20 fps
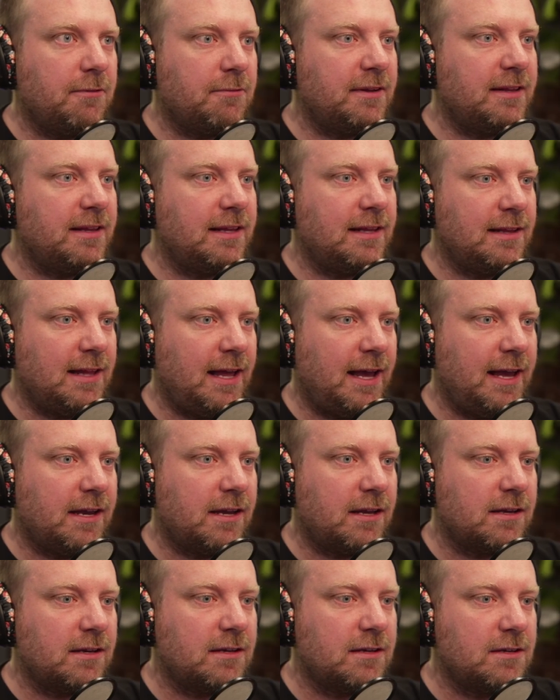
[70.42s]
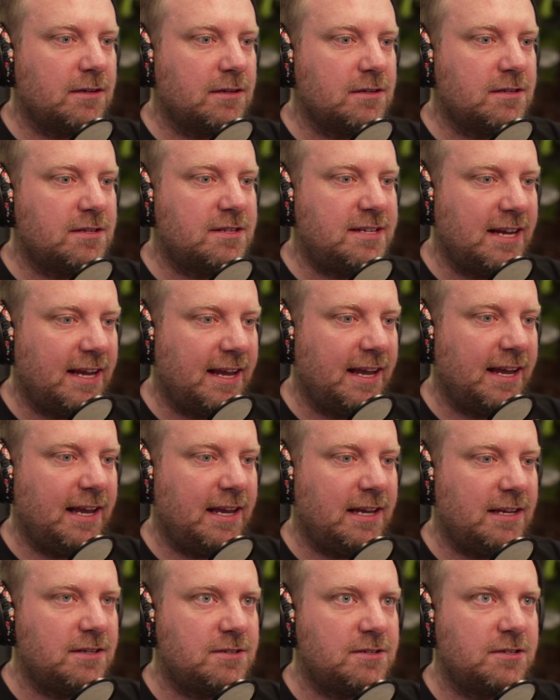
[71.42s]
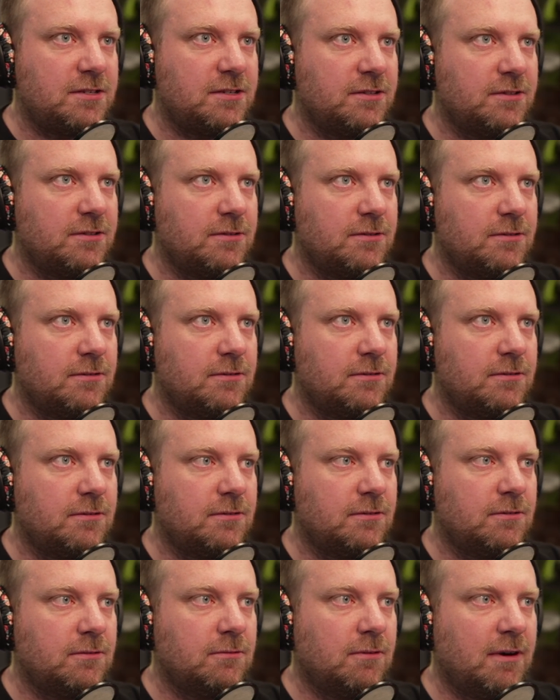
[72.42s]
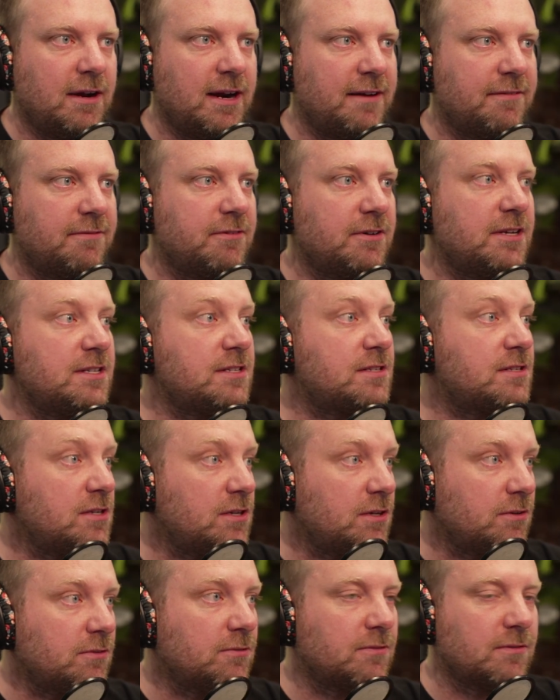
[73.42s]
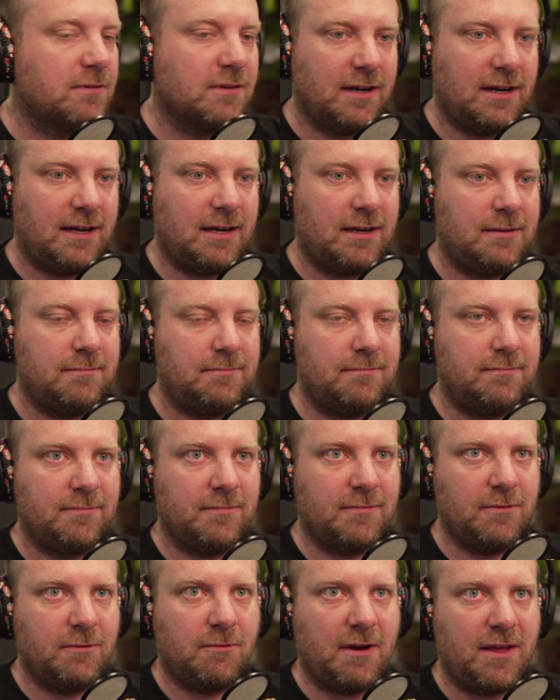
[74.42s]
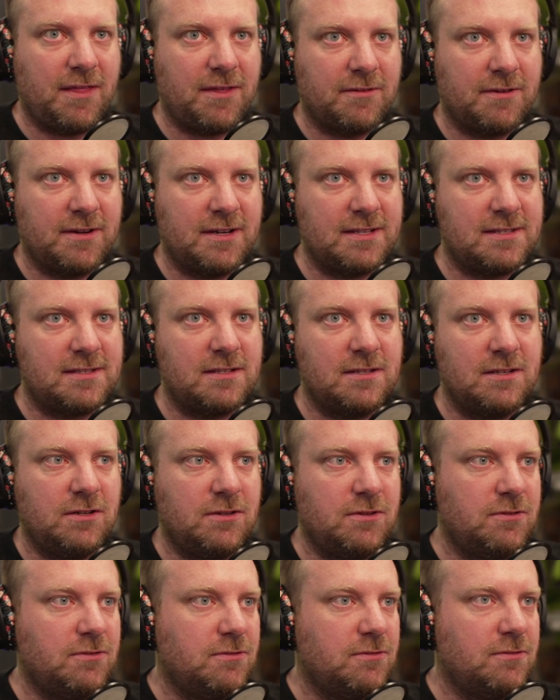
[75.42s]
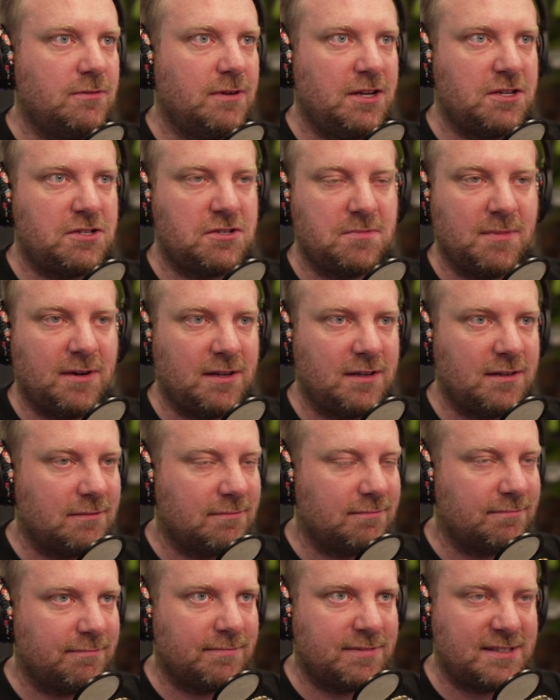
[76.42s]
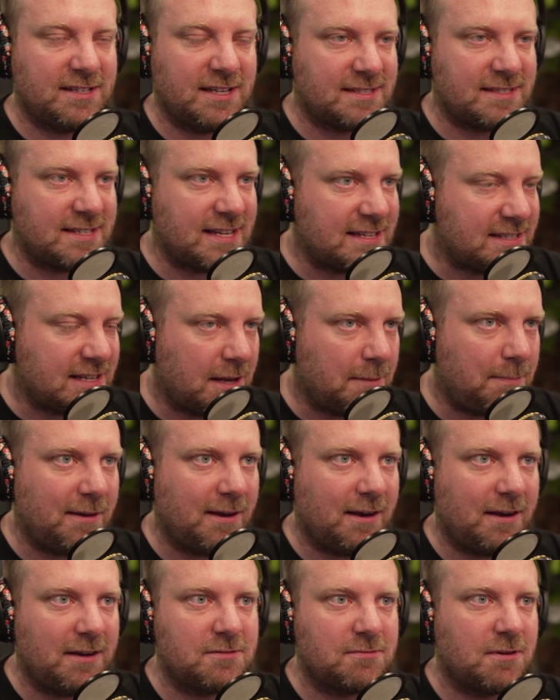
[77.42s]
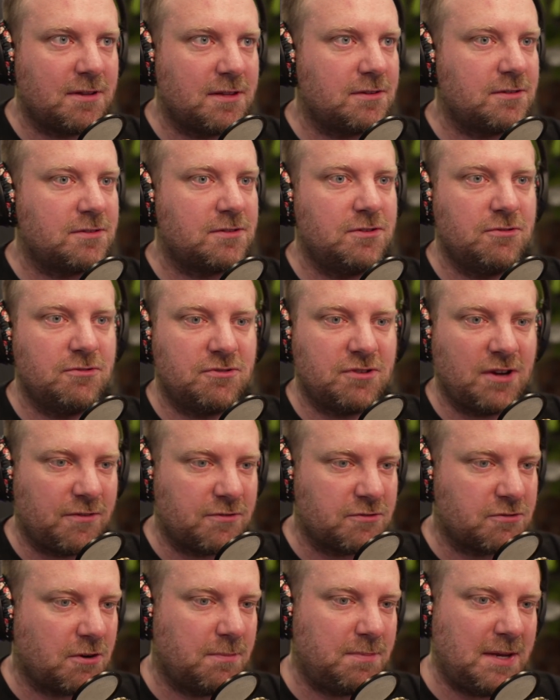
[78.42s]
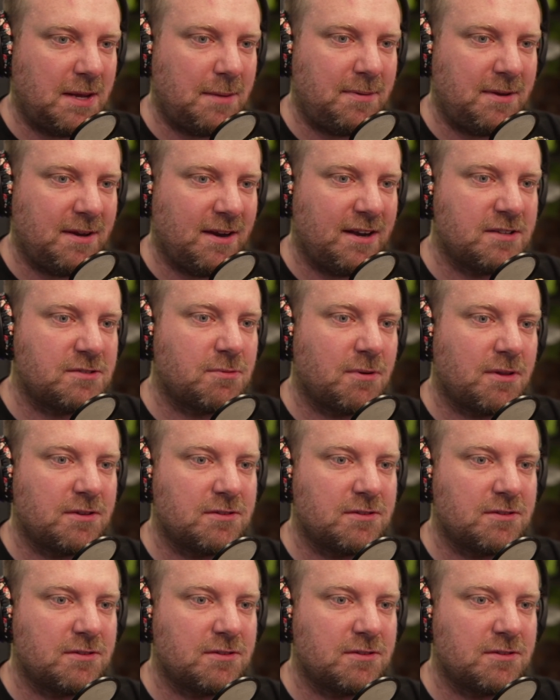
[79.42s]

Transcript: really like digging into whatever is new, um, whether it's new H T M L, C S S A P Is, whether it's new JavaScript A P Is, whether